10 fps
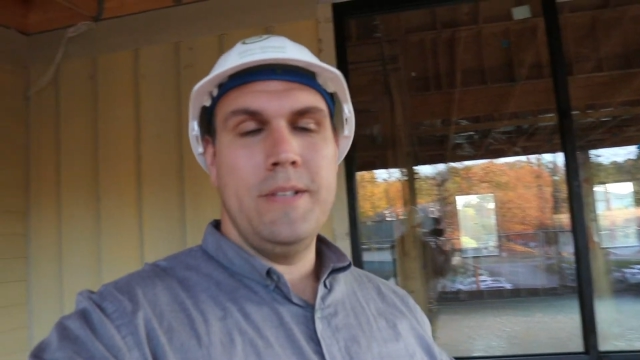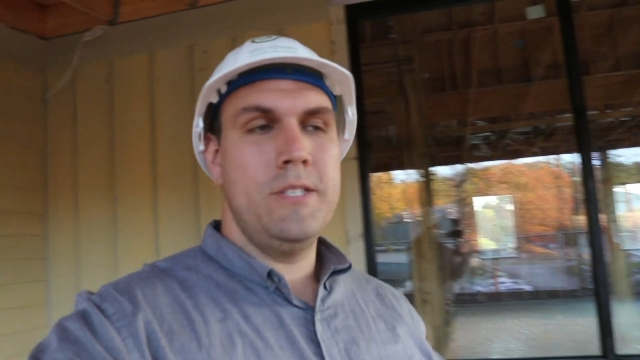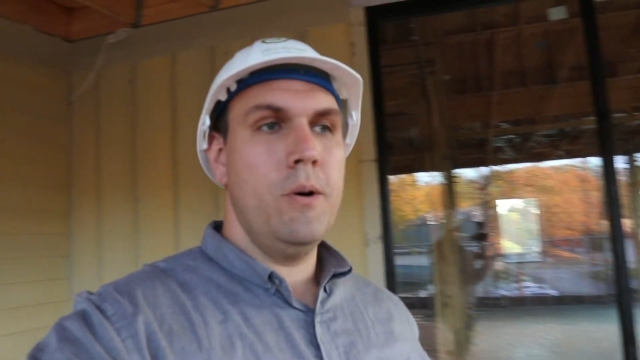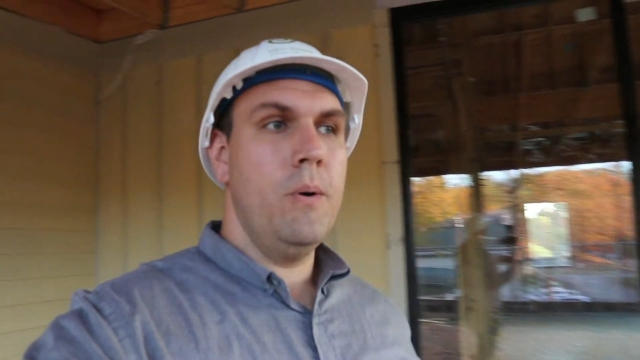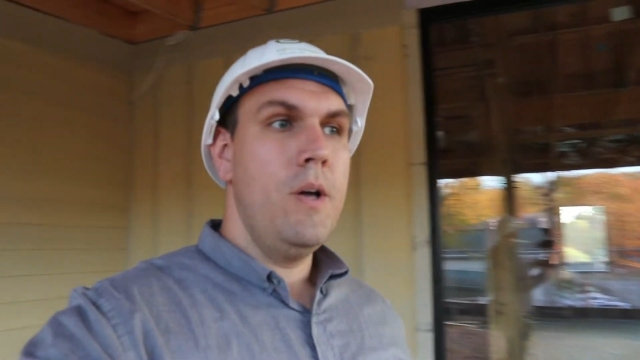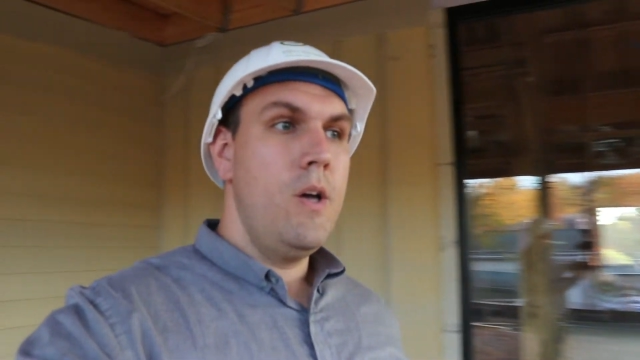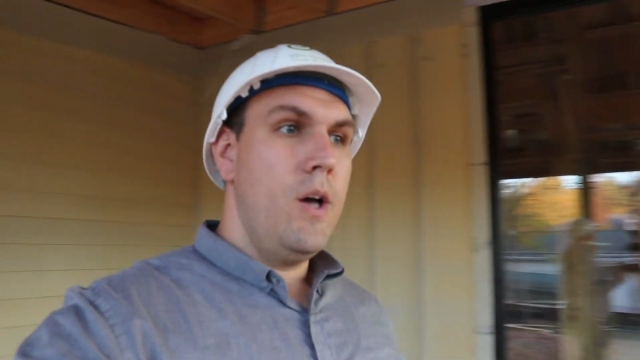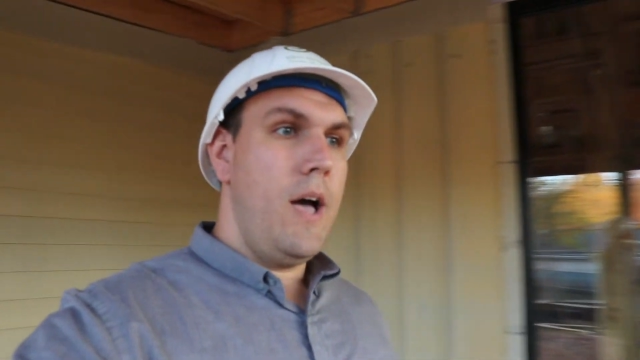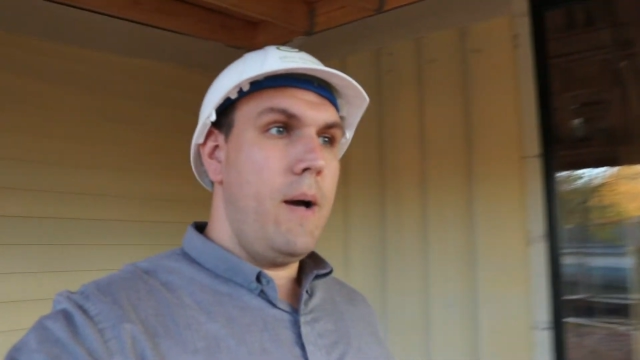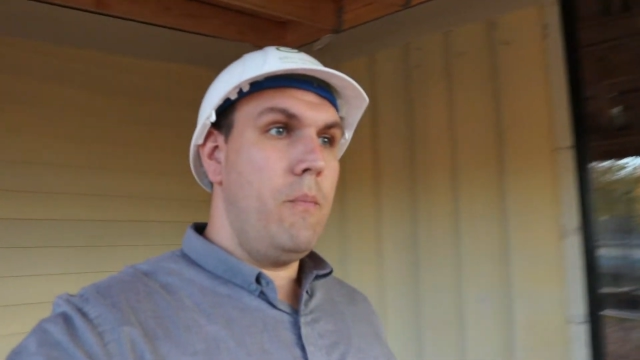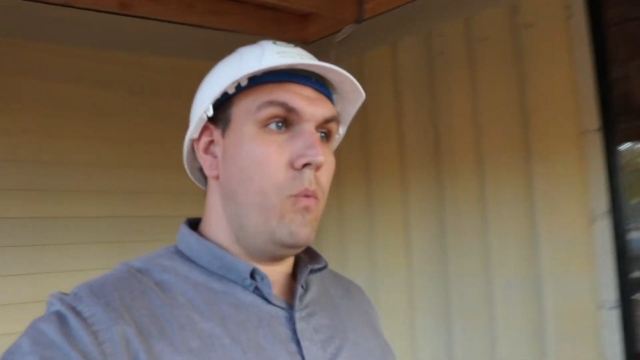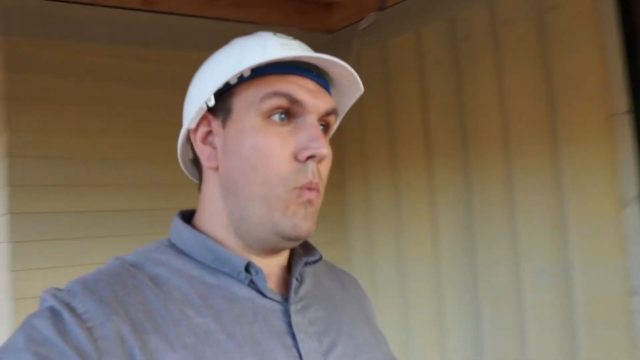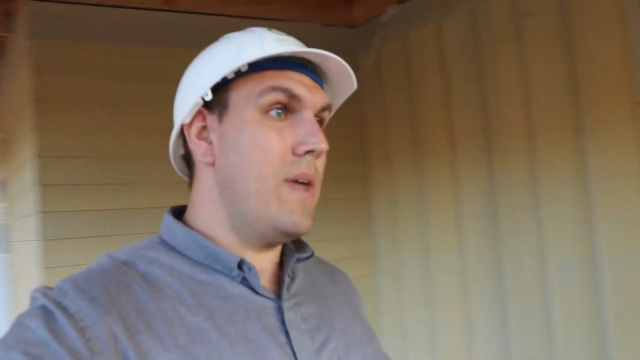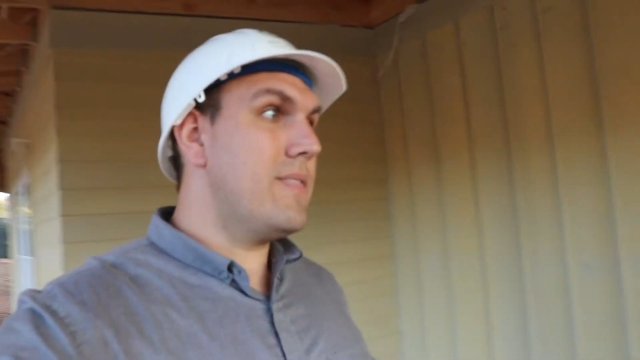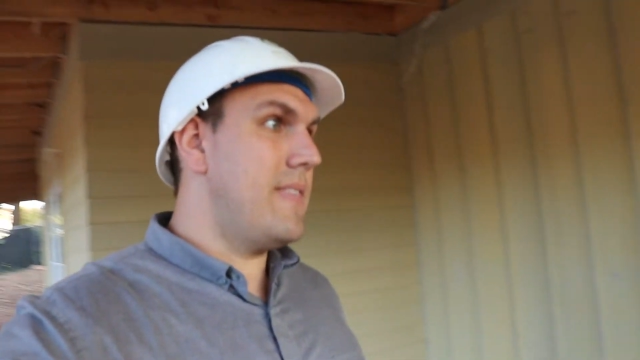And so
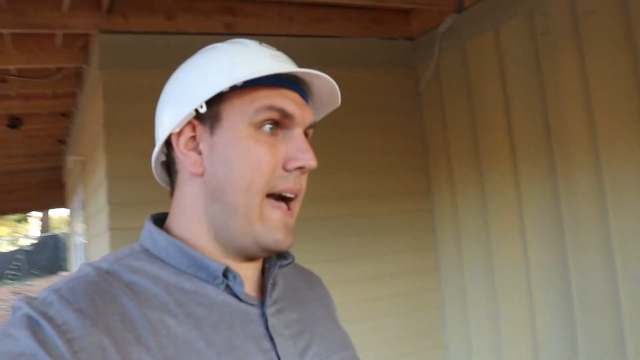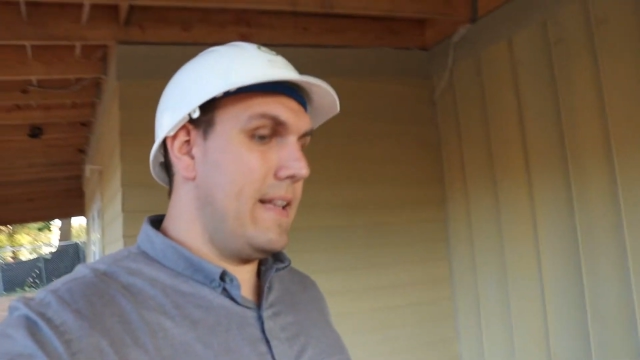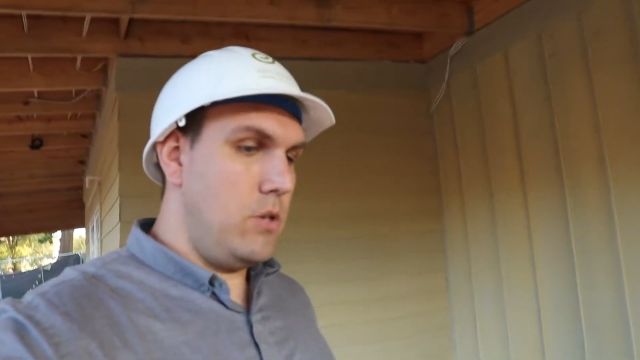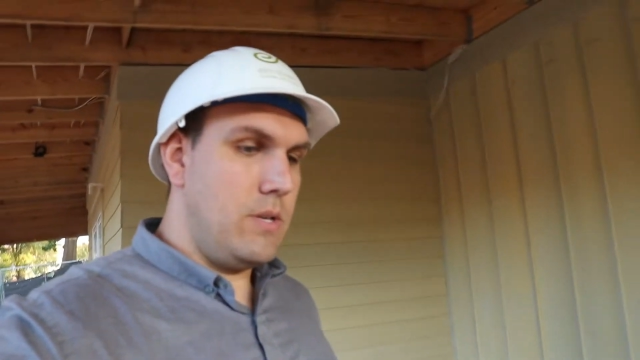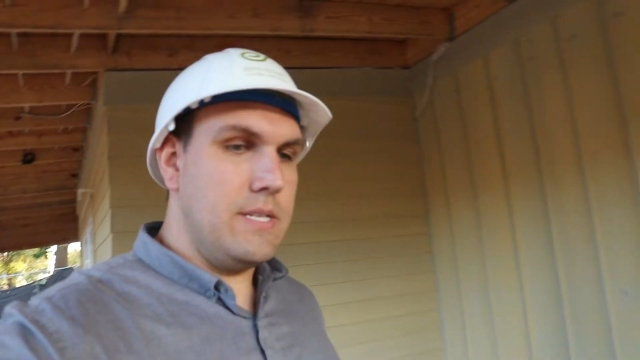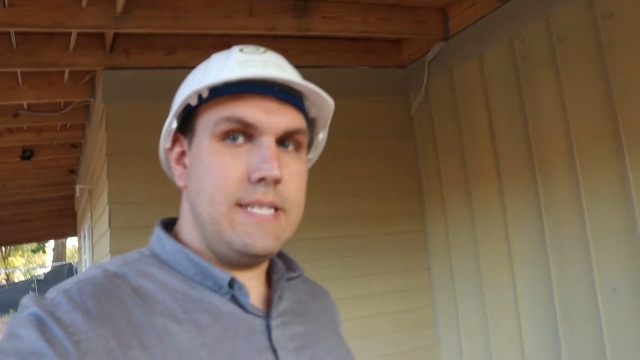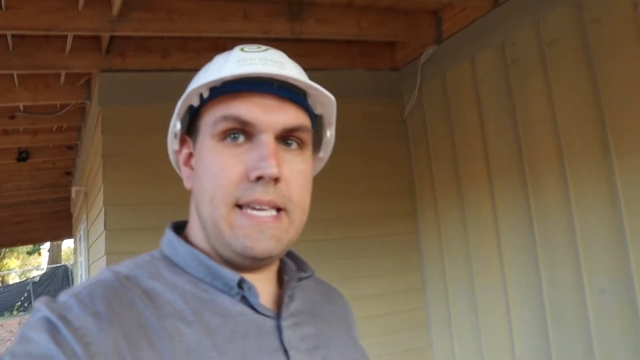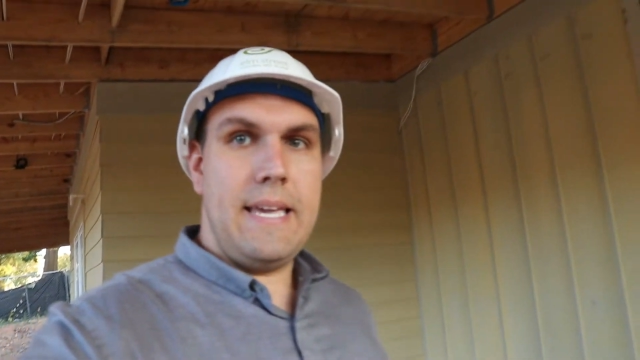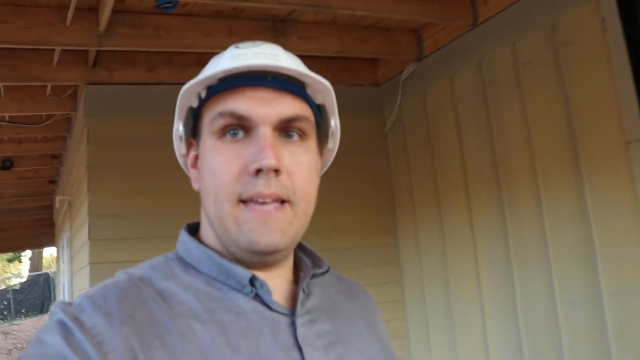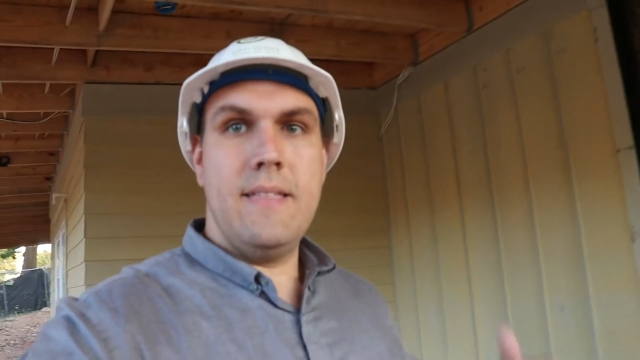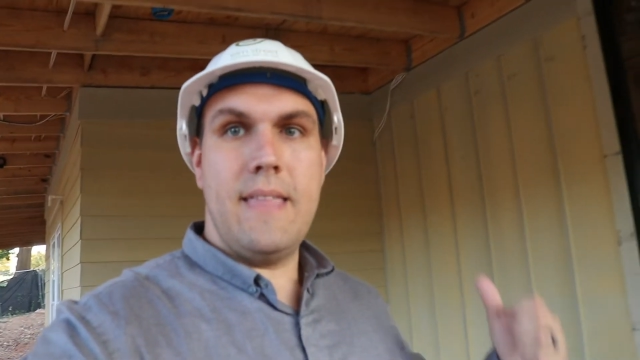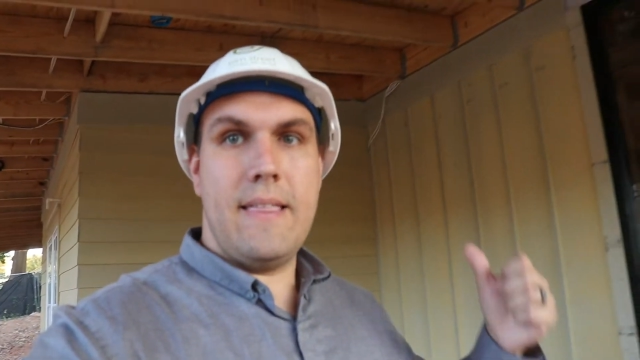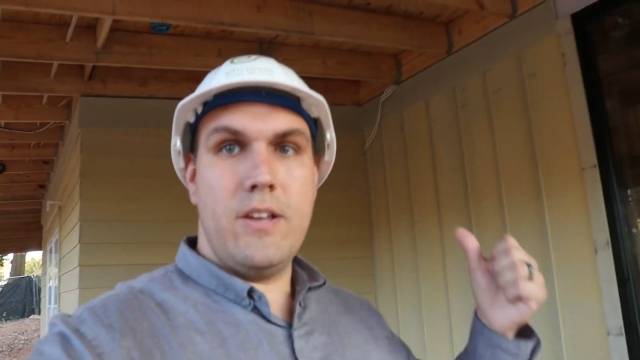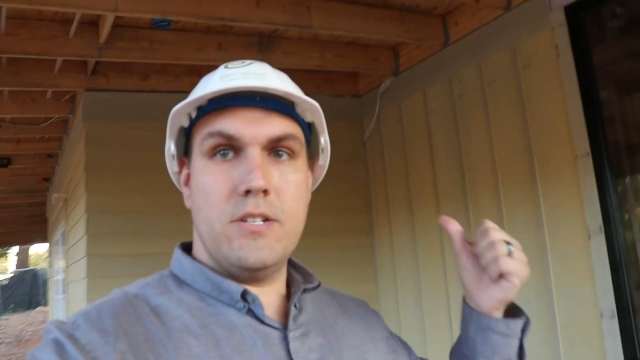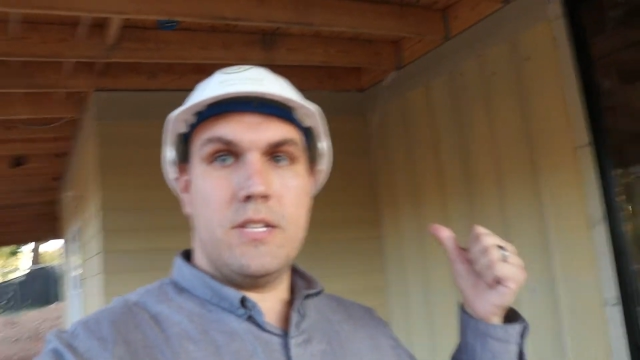with that, you can see
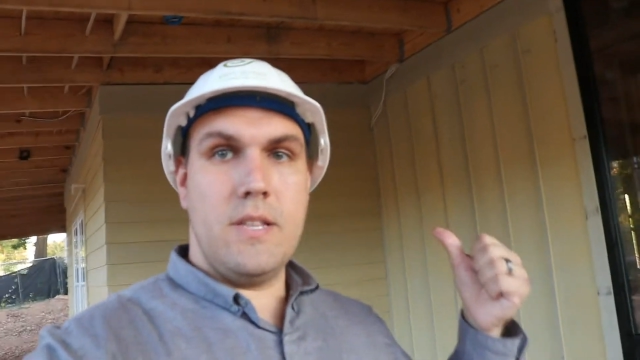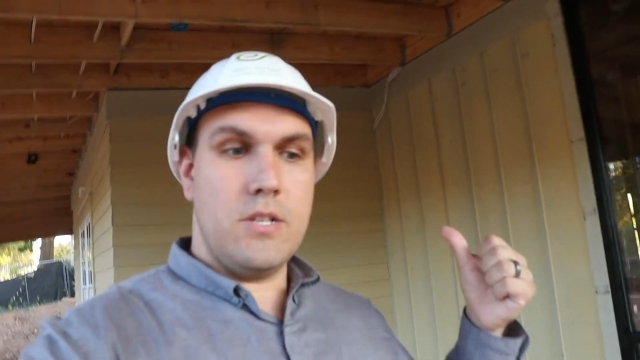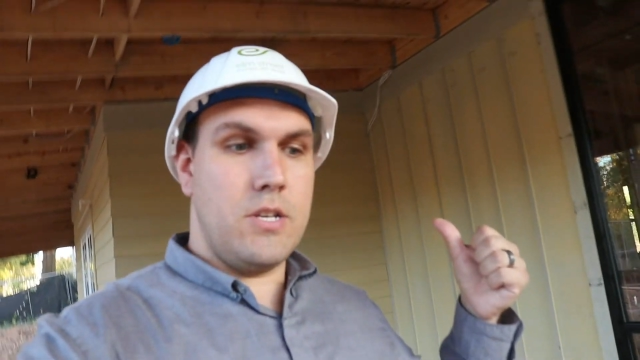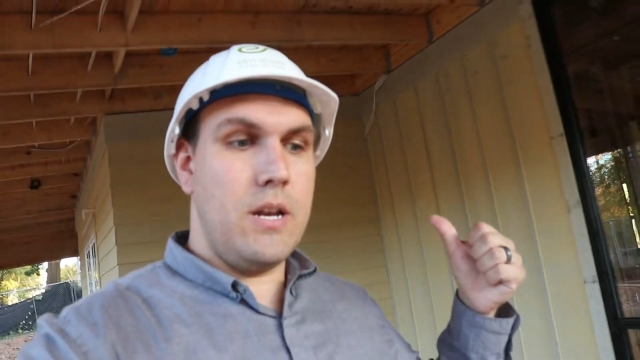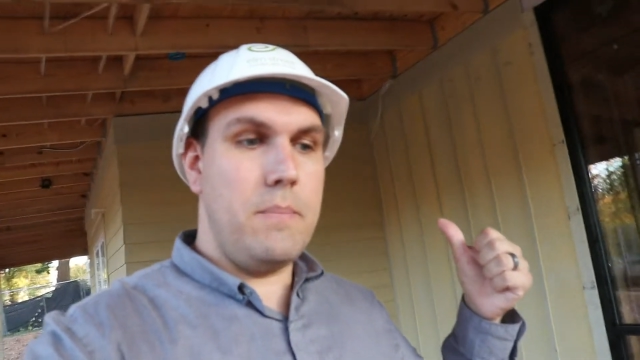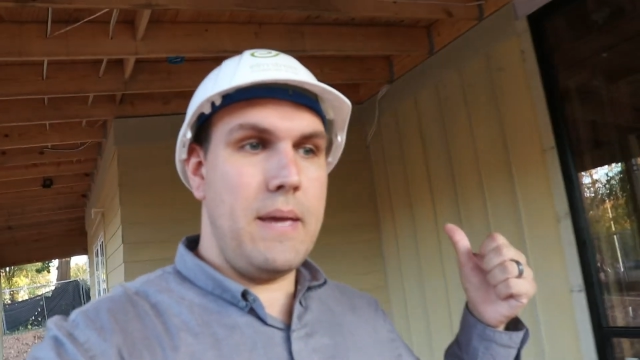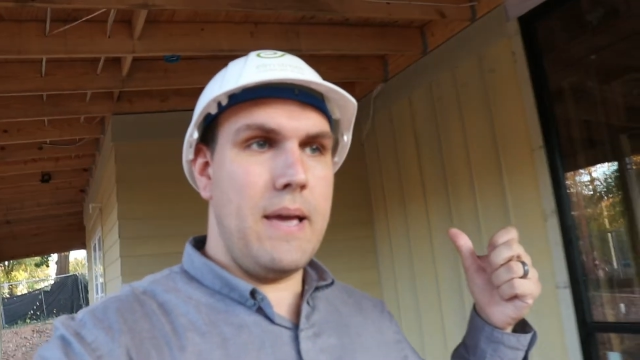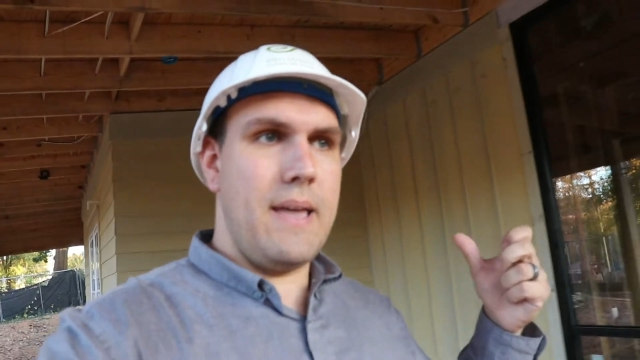that there's gonna be,